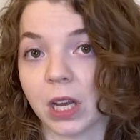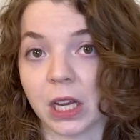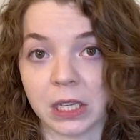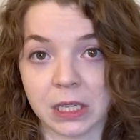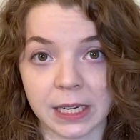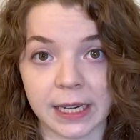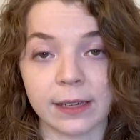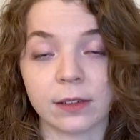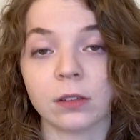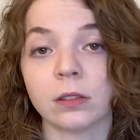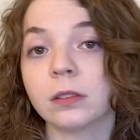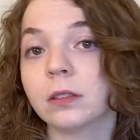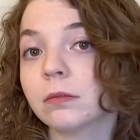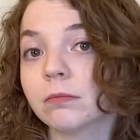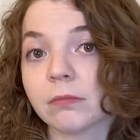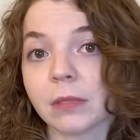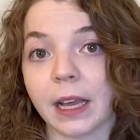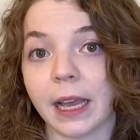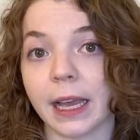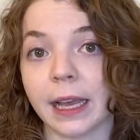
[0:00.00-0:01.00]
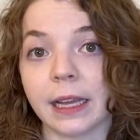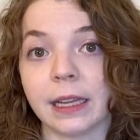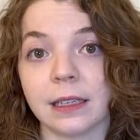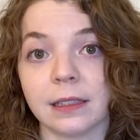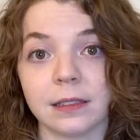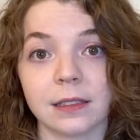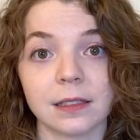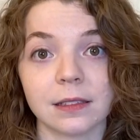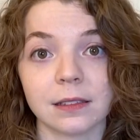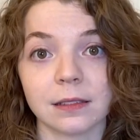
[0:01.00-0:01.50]
a needle
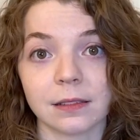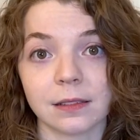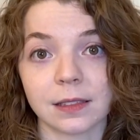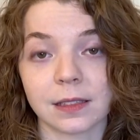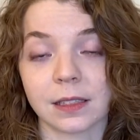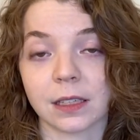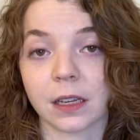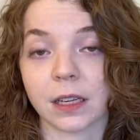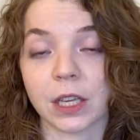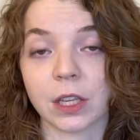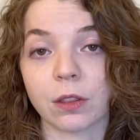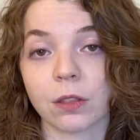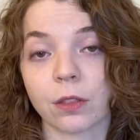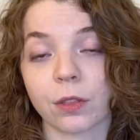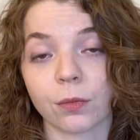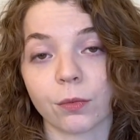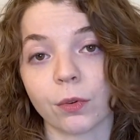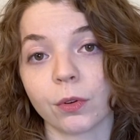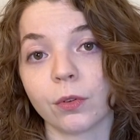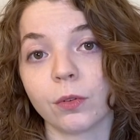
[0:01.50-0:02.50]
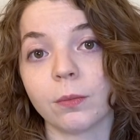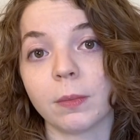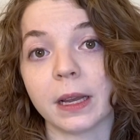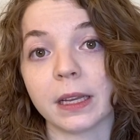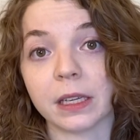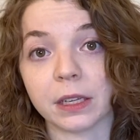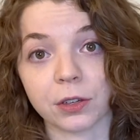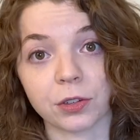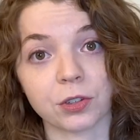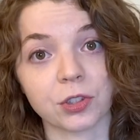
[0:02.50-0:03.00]
and stuck it through
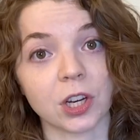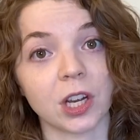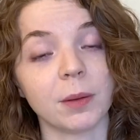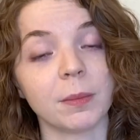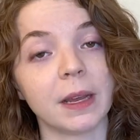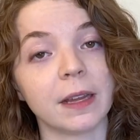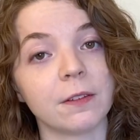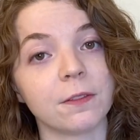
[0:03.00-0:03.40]
my eardrum